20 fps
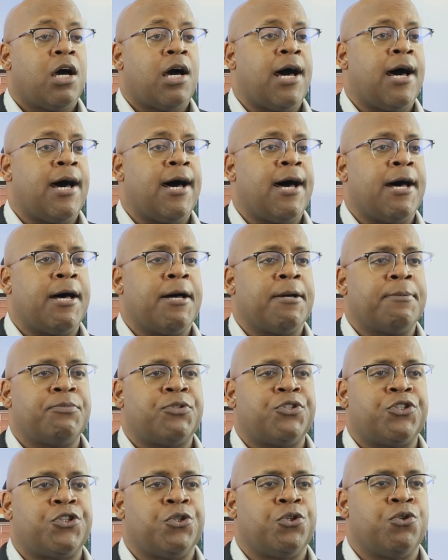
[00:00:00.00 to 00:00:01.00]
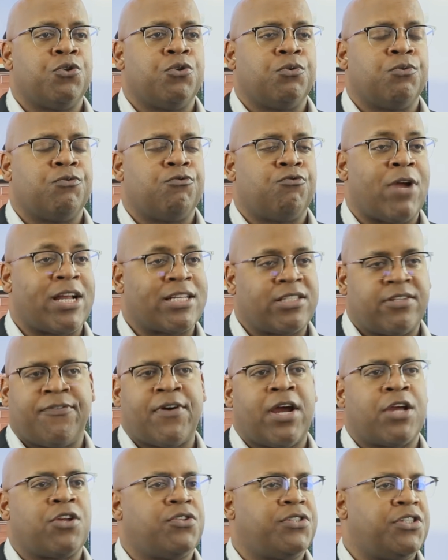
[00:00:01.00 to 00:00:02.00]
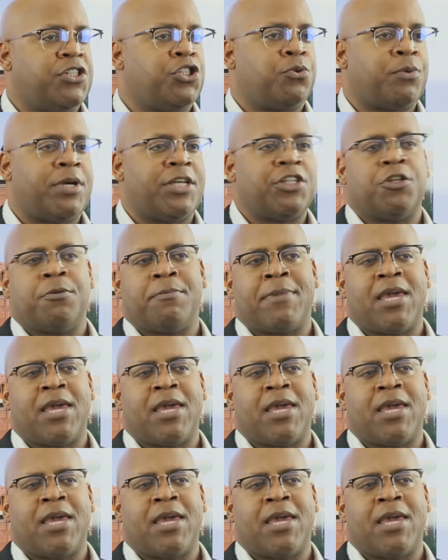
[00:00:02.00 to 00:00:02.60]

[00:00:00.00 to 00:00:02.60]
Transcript: to rectify your situation.